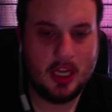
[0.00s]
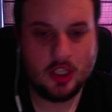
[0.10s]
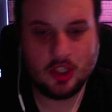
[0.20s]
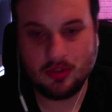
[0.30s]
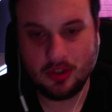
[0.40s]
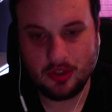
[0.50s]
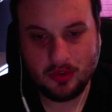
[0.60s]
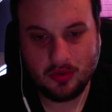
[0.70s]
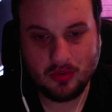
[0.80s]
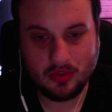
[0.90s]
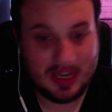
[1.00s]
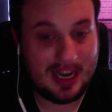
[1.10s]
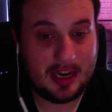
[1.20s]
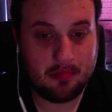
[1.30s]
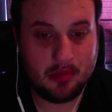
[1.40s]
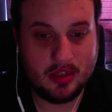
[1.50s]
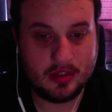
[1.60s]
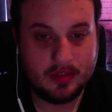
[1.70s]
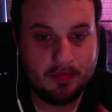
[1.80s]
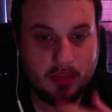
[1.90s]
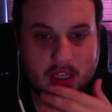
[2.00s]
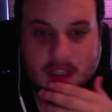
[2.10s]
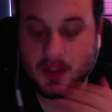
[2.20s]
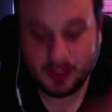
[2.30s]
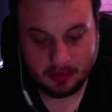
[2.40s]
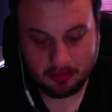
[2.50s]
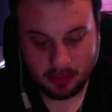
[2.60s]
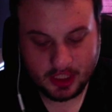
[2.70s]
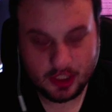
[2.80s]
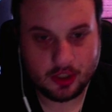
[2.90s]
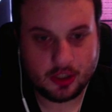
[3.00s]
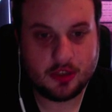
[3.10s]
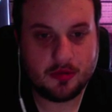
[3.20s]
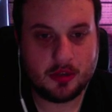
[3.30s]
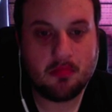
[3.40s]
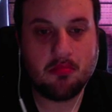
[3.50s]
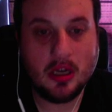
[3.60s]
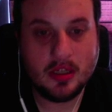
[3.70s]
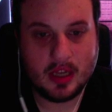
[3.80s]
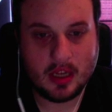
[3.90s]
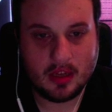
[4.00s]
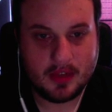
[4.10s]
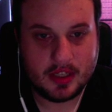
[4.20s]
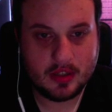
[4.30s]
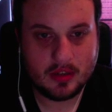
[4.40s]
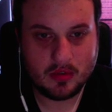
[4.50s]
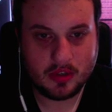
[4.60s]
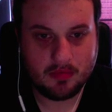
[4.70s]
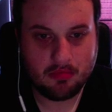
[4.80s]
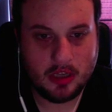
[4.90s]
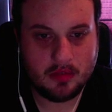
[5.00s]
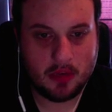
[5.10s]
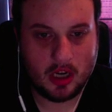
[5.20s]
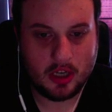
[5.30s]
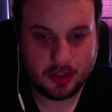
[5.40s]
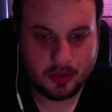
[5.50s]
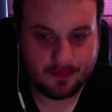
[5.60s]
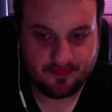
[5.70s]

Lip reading: So to add a button, you simply search for the button element or the button module.